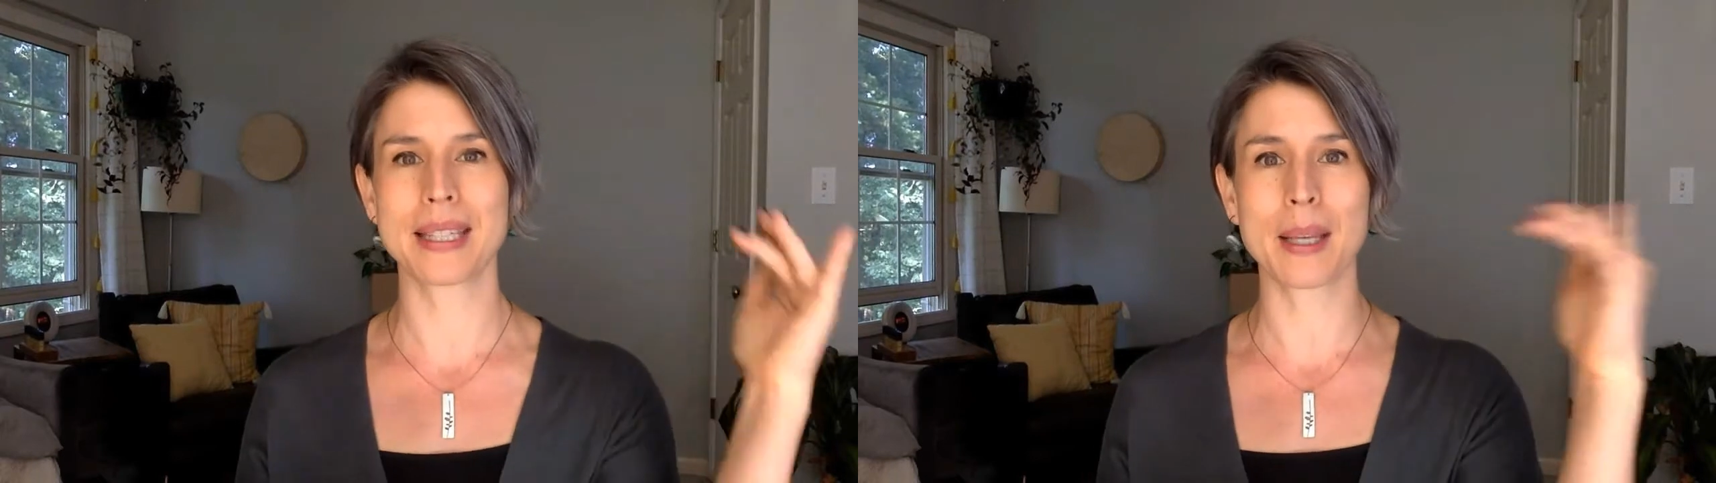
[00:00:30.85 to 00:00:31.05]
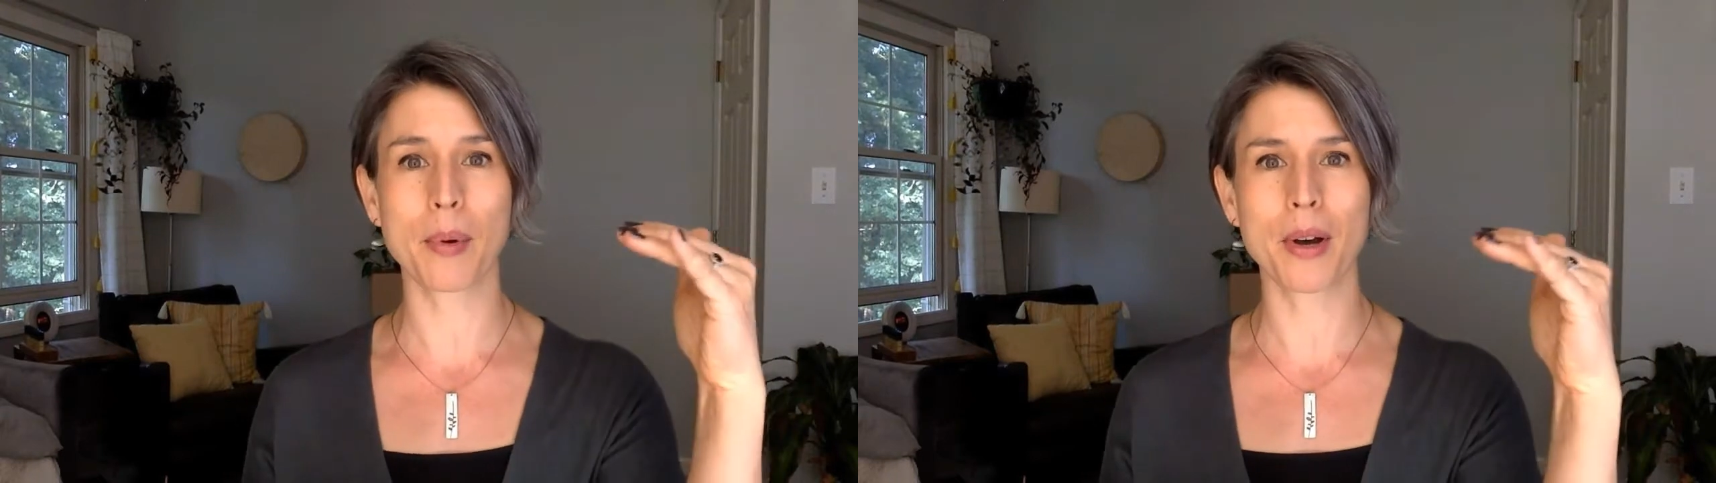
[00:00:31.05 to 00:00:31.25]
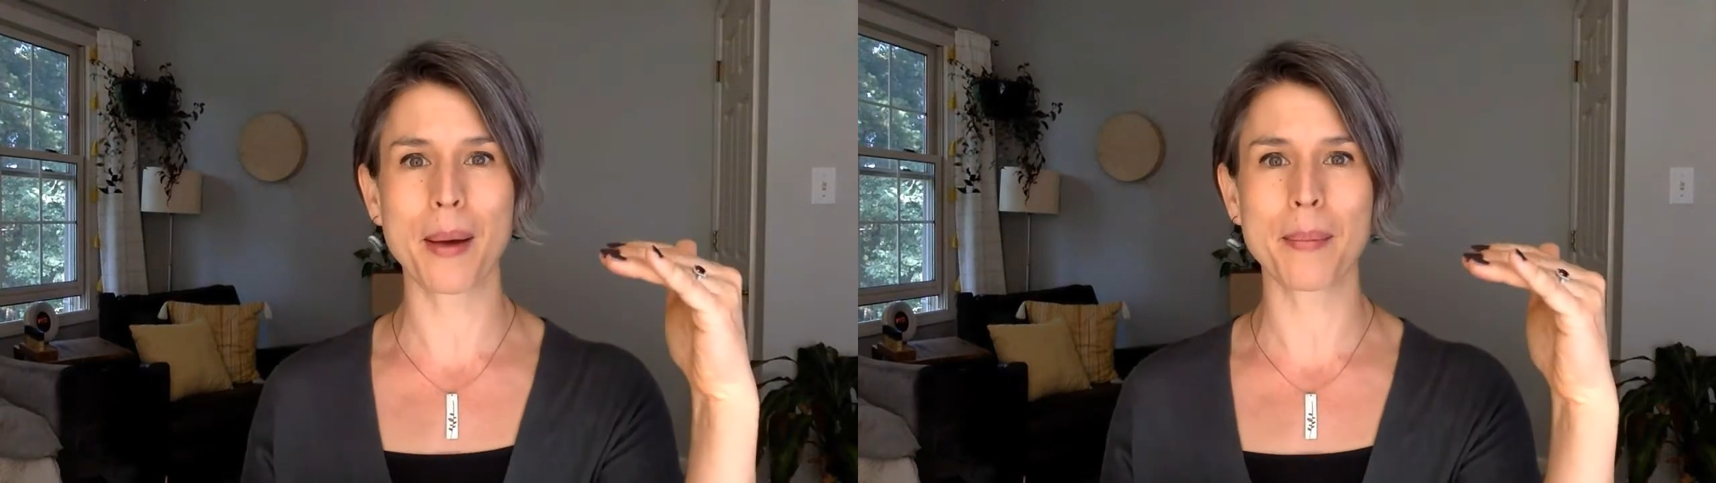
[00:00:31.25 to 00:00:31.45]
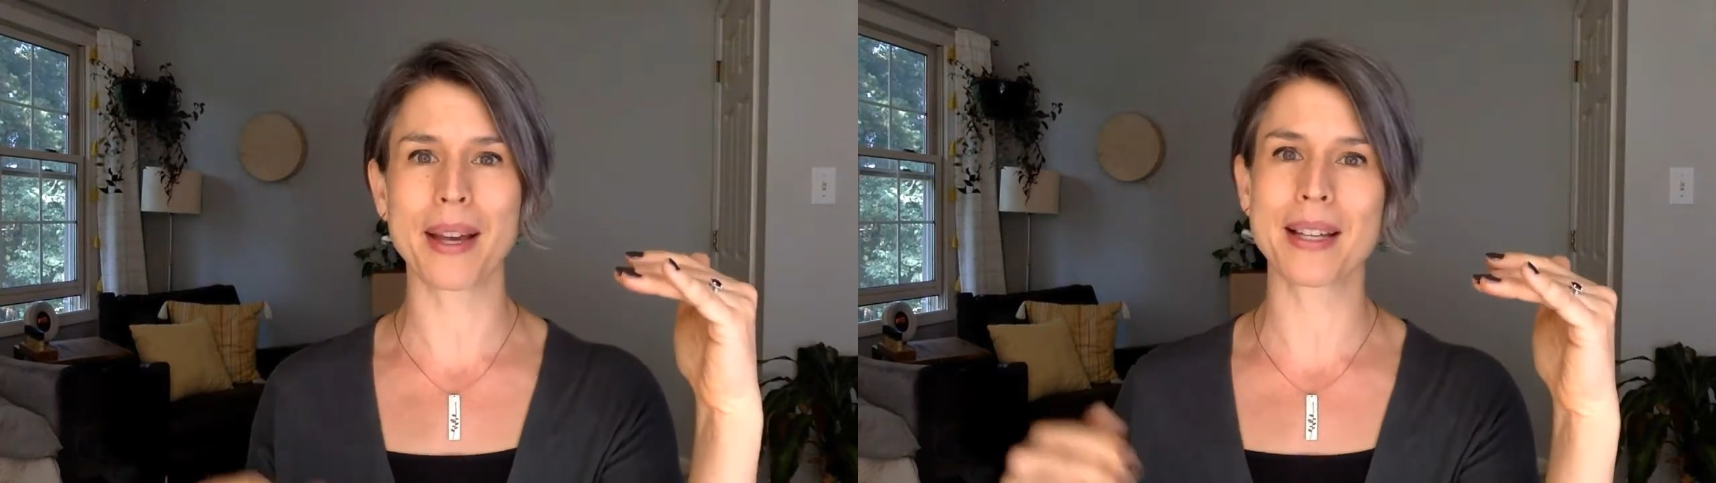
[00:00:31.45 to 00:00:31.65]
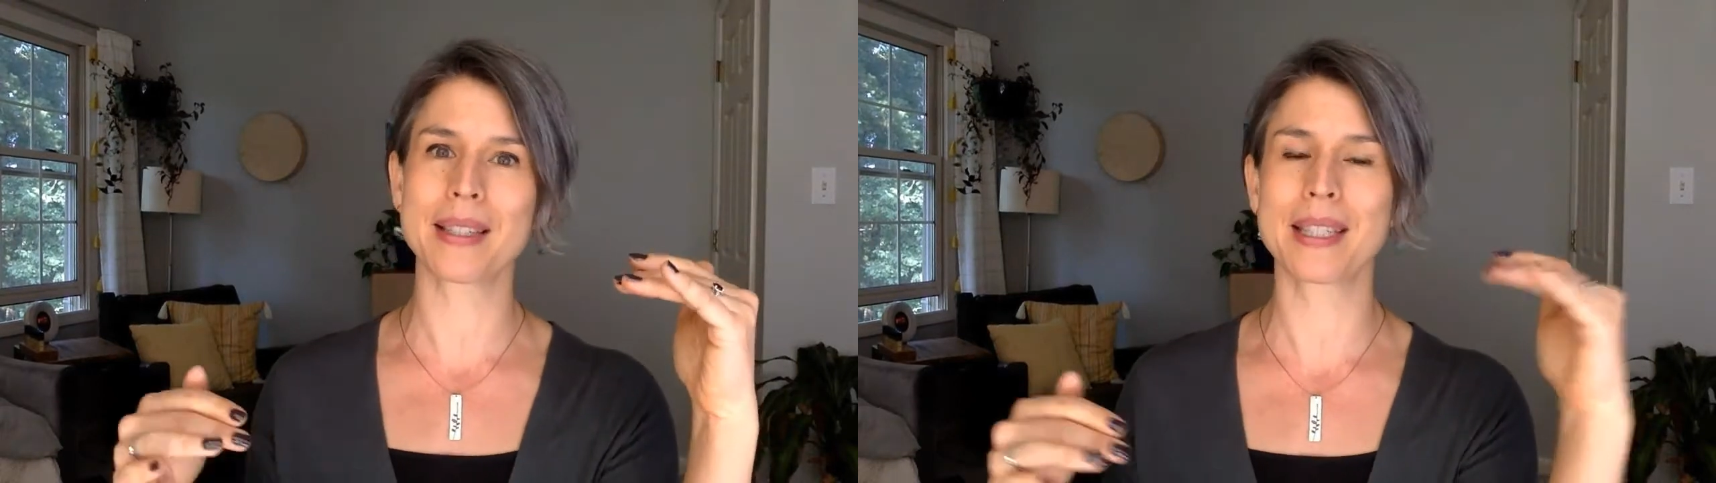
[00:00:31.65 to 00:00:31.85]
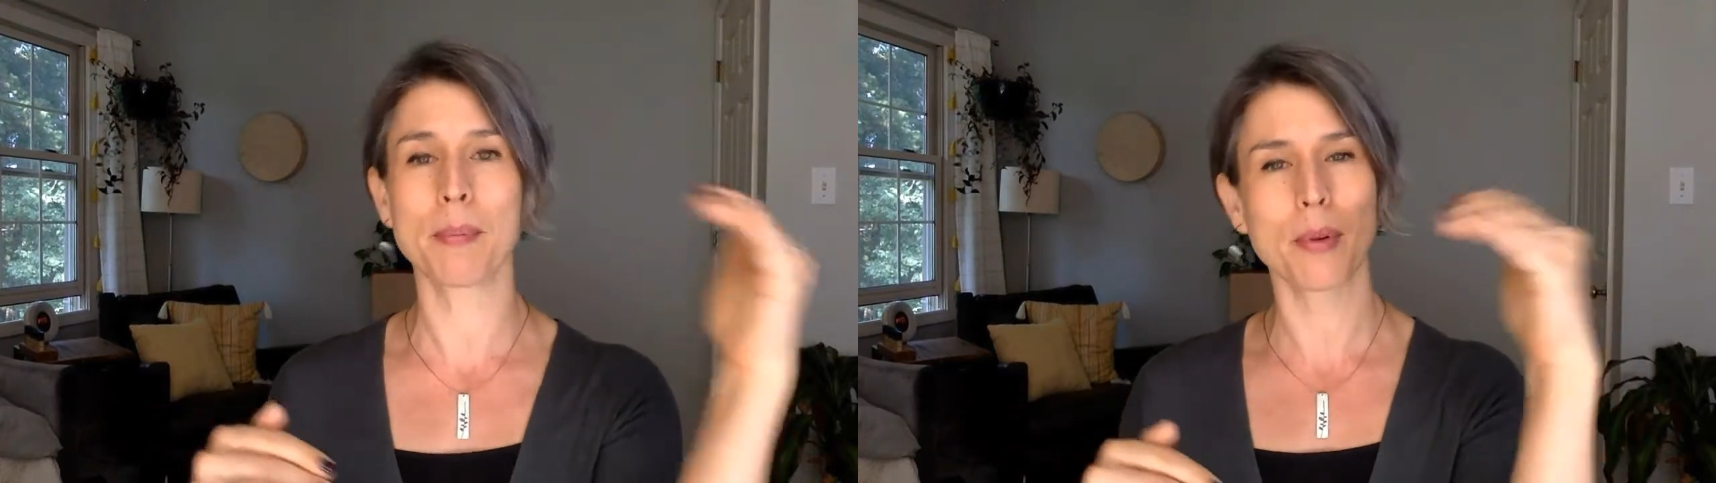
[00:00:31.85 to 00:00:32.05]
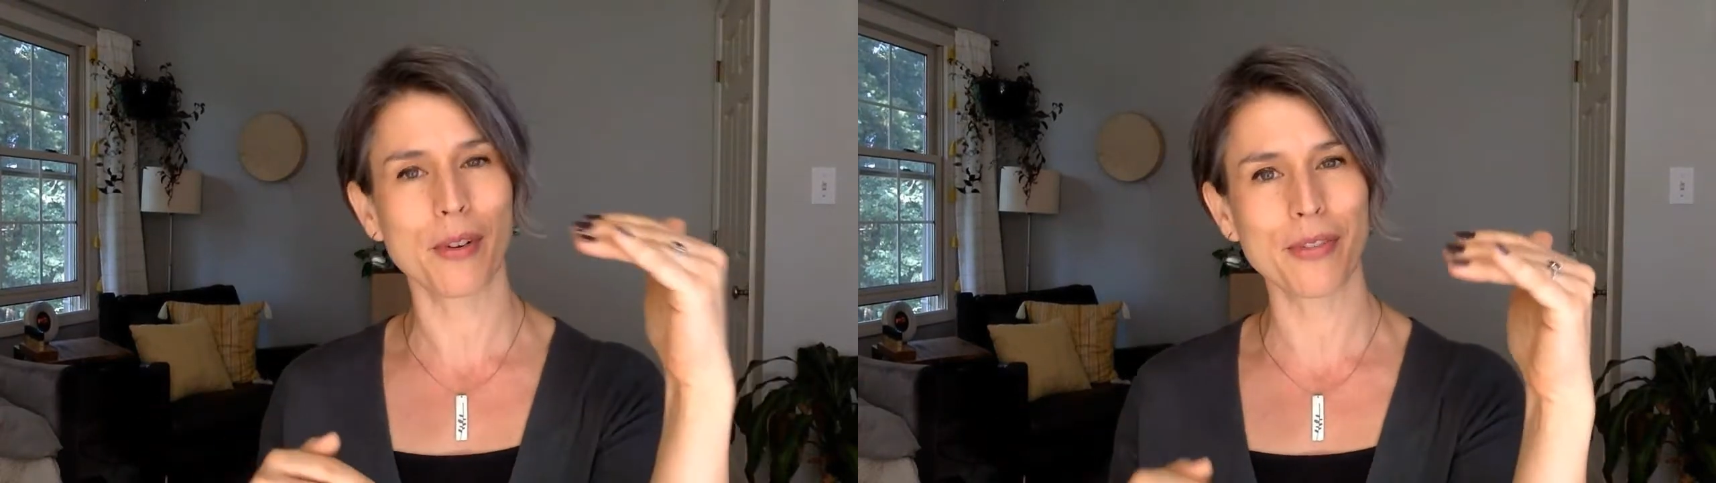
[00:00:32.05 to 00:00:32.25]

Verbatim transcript: simple complex simple